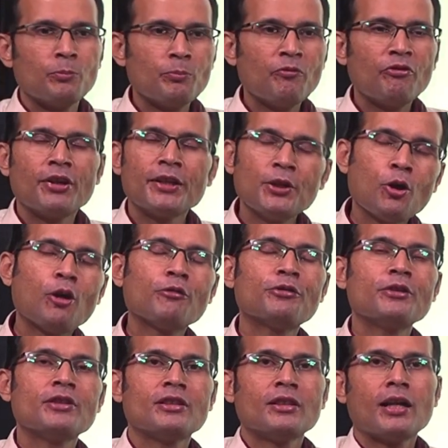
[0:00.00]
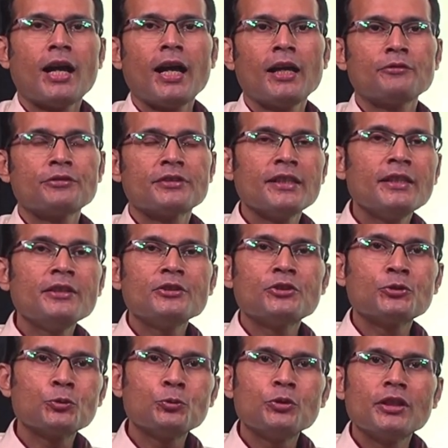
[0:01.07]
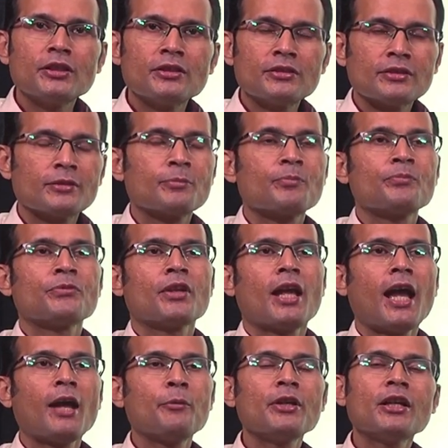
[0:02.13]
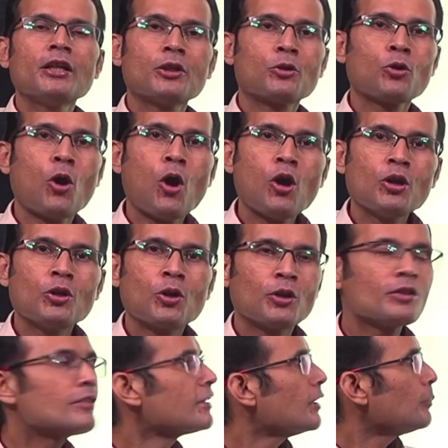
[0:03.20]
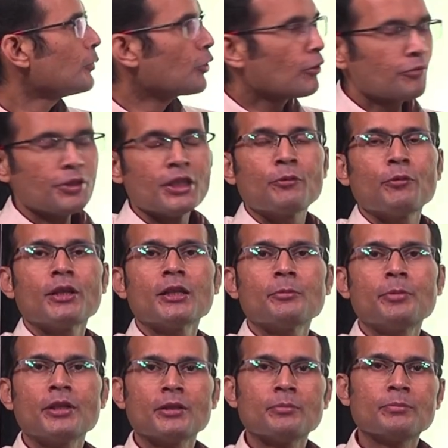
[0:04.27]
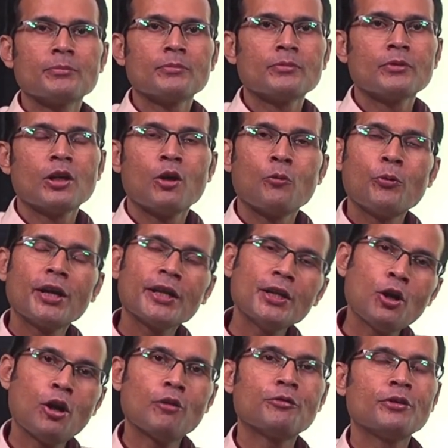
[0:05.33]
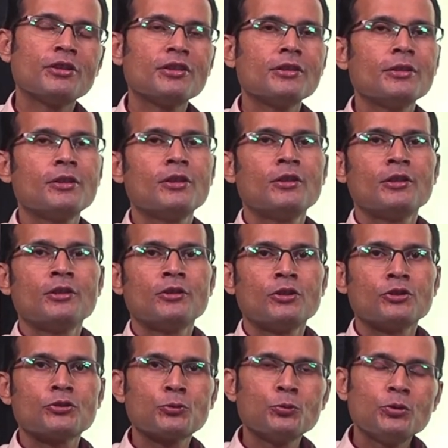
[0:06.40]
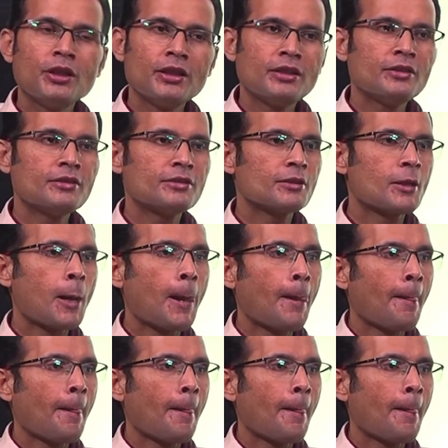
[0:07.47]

very often I have seen students having a wrong concept of equilibrium. Very often students